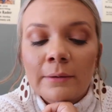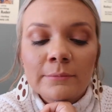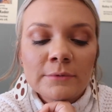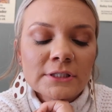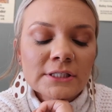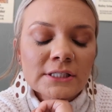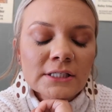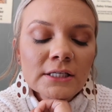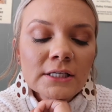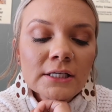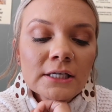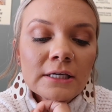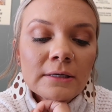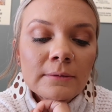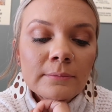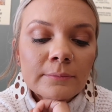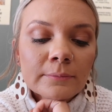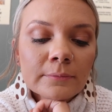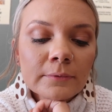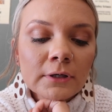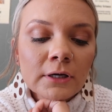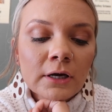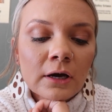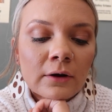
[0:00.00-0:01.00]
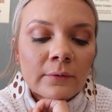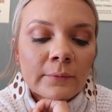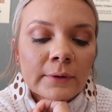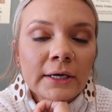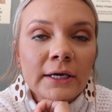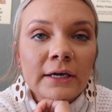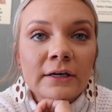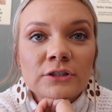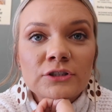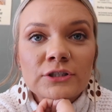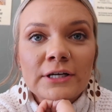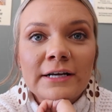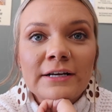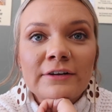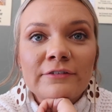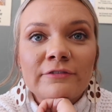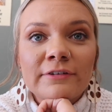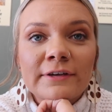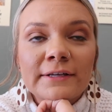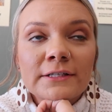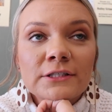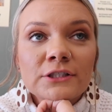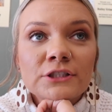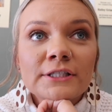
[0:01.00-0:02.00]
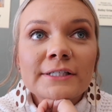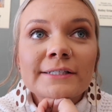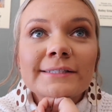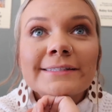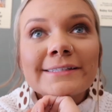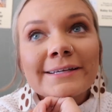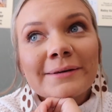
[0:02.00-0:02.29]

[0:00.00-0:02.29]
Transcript: I'm just going to keep going and try to finish it.